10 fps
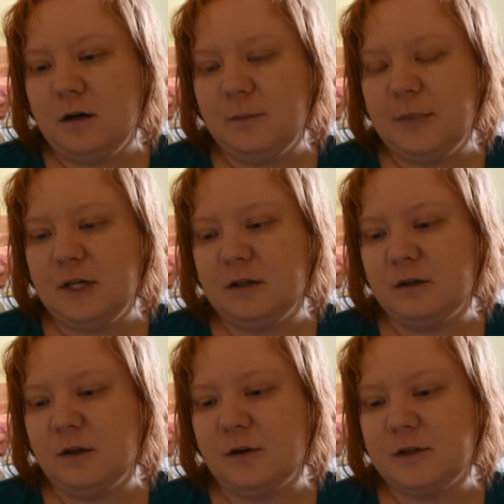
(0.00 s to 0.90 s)

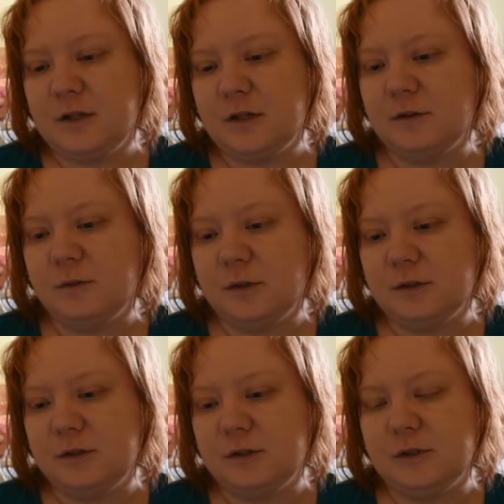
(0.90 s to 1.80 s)
being lost in
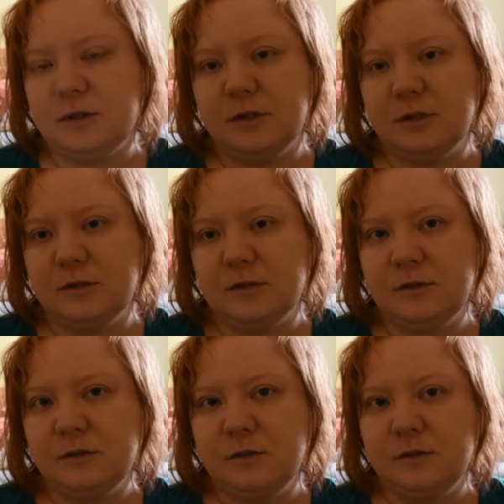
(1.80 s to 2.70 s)
what
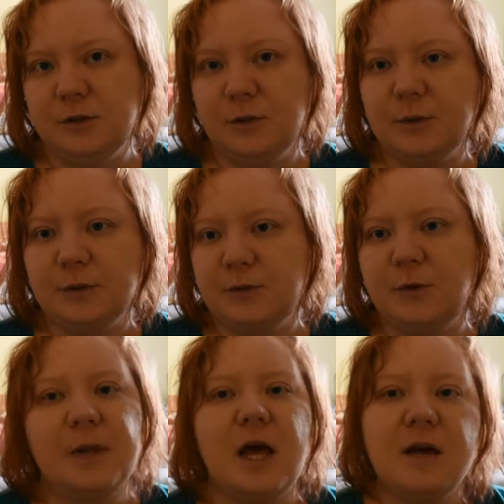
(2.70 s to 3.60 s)
you want
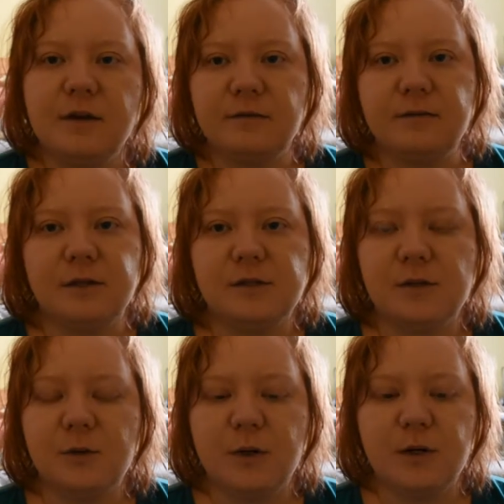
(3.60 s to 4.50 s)
from life and
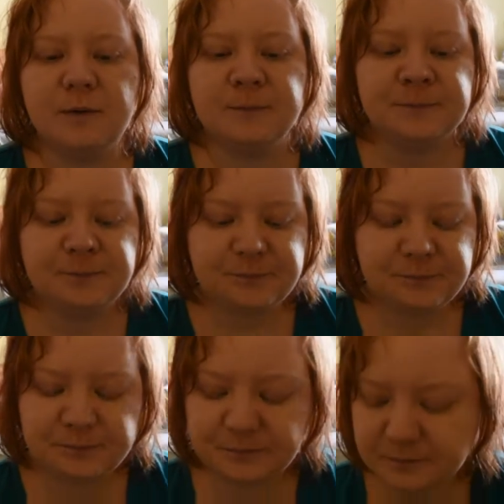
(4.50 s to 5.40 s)
so on.
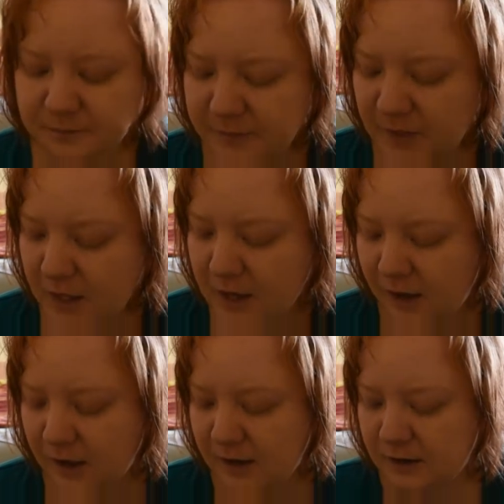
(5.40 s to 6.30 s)

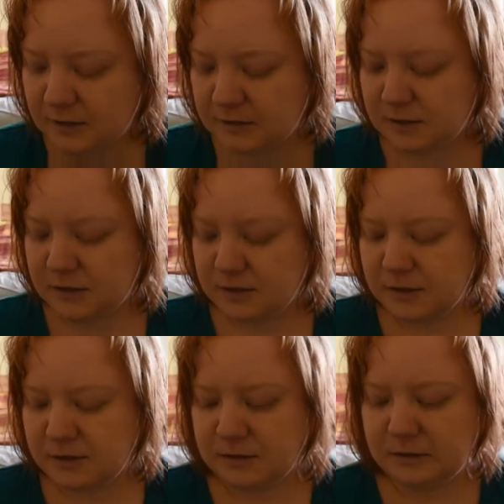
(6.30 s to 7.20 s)
And
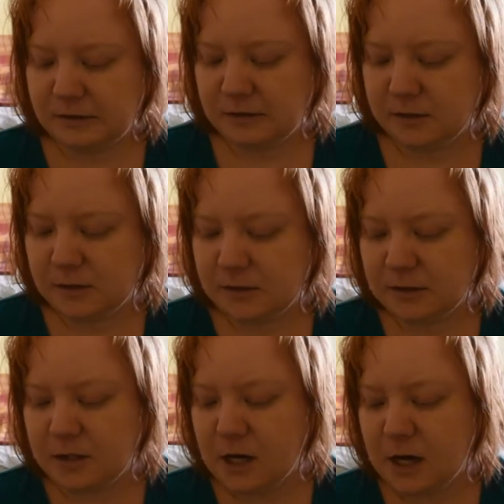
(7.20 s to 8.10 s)

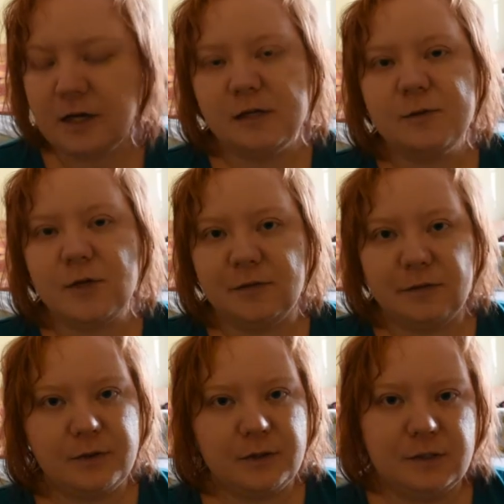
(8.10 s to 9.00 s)
I agree
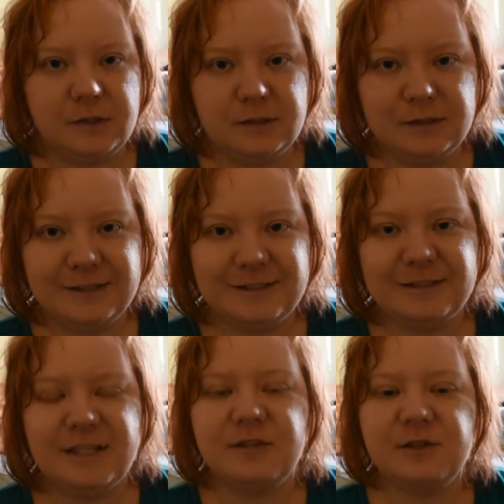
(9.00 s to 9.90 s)
with her.
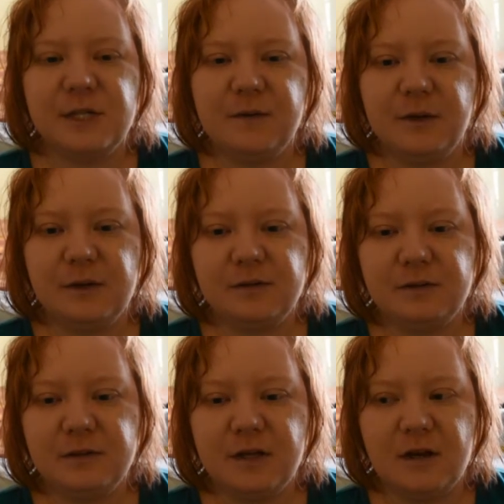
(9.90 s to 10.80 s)
I agree
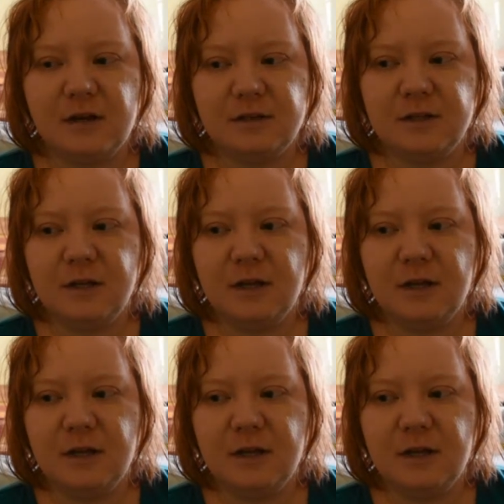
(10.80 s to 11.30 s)
with that.